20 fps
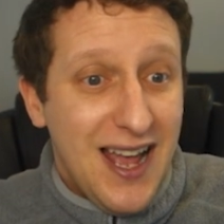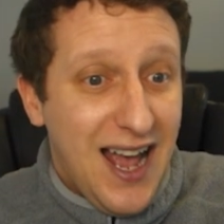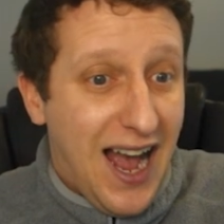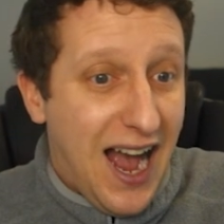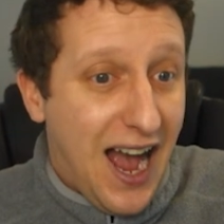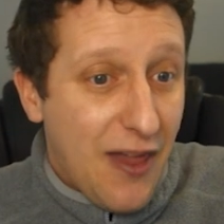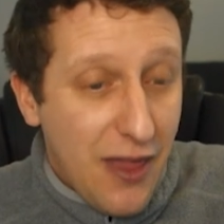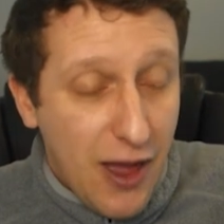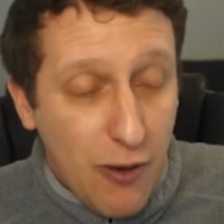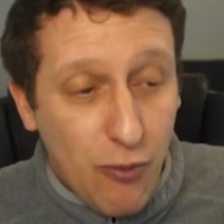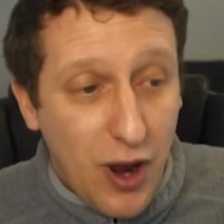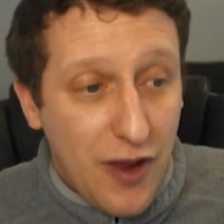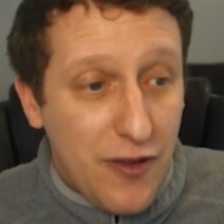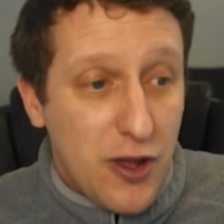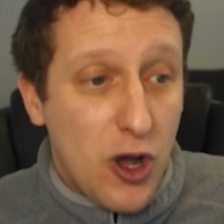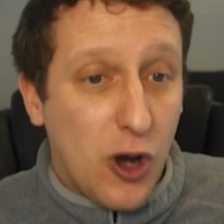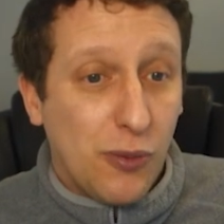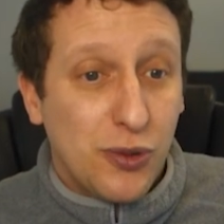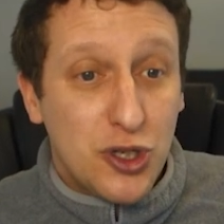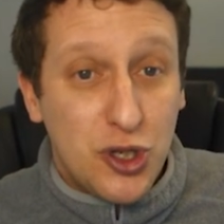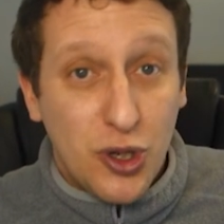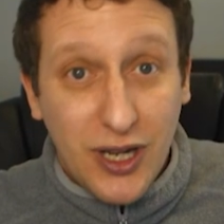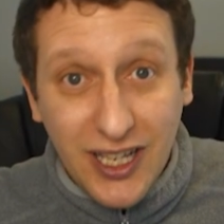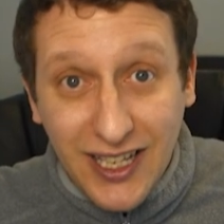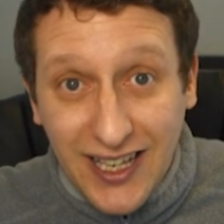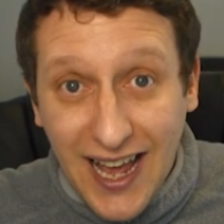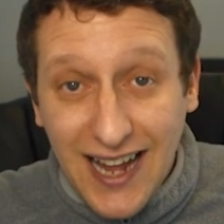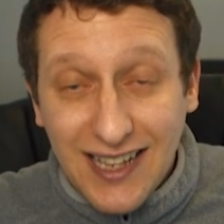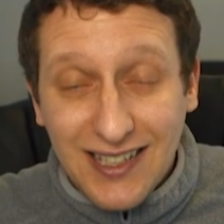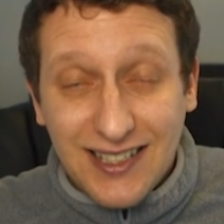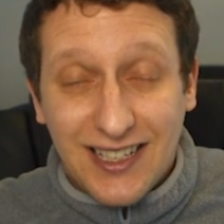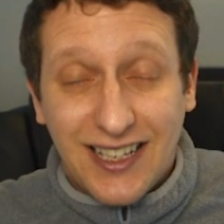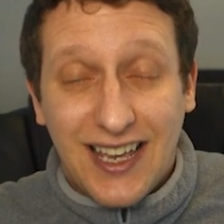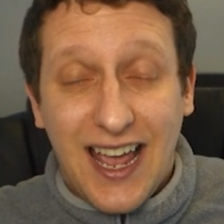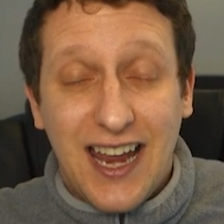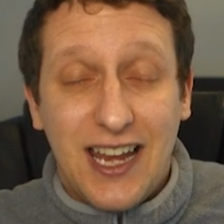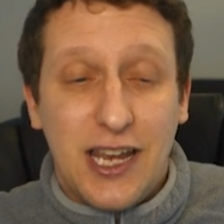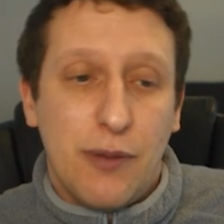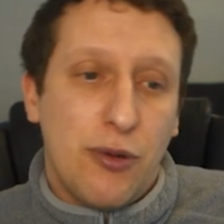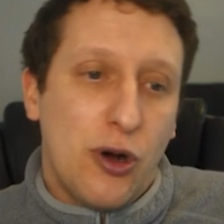And then when the opportunity gets to get
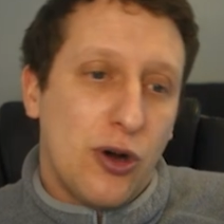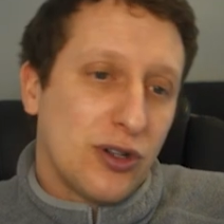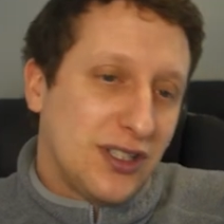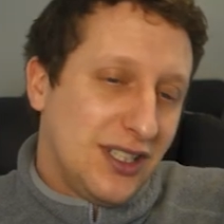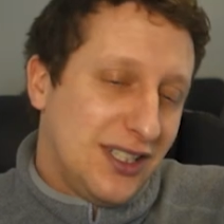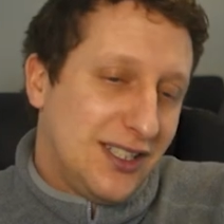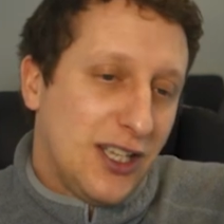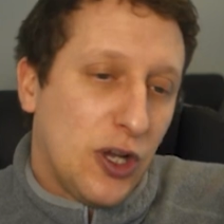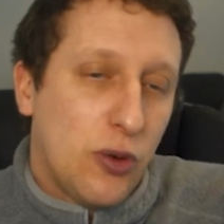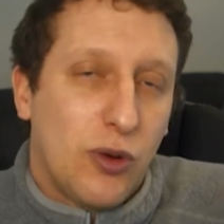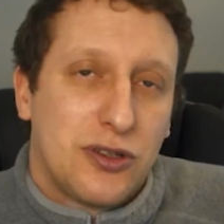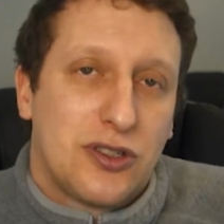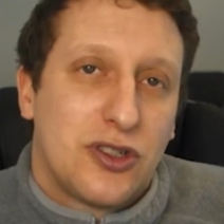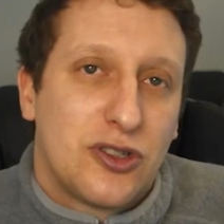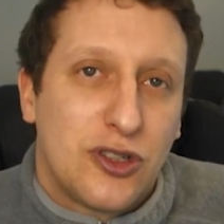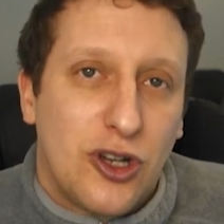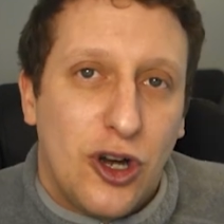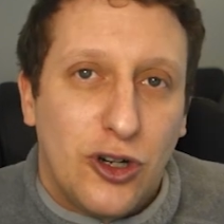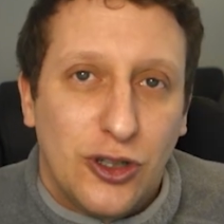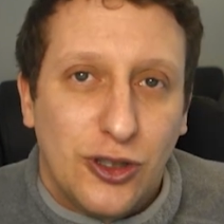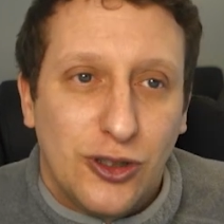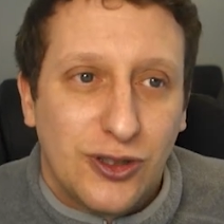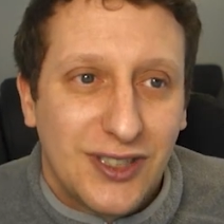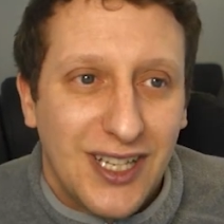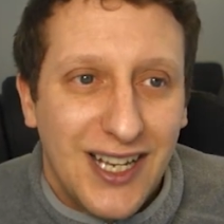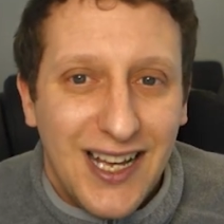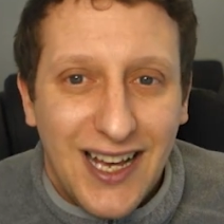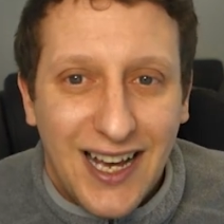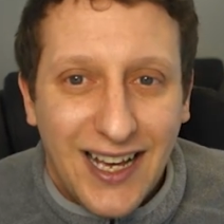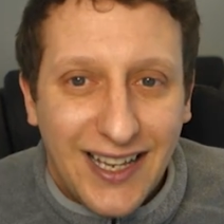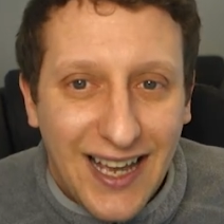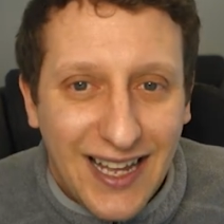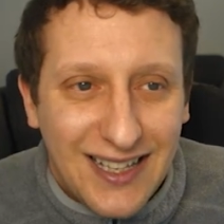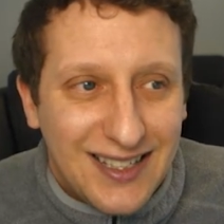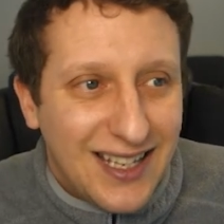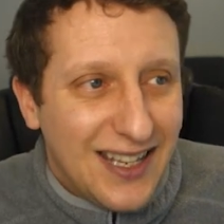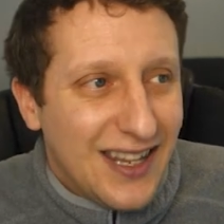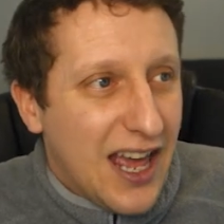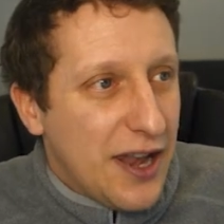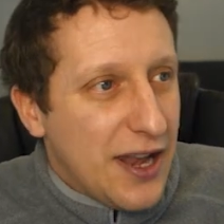in the box, he still wants to score goals and gets in there.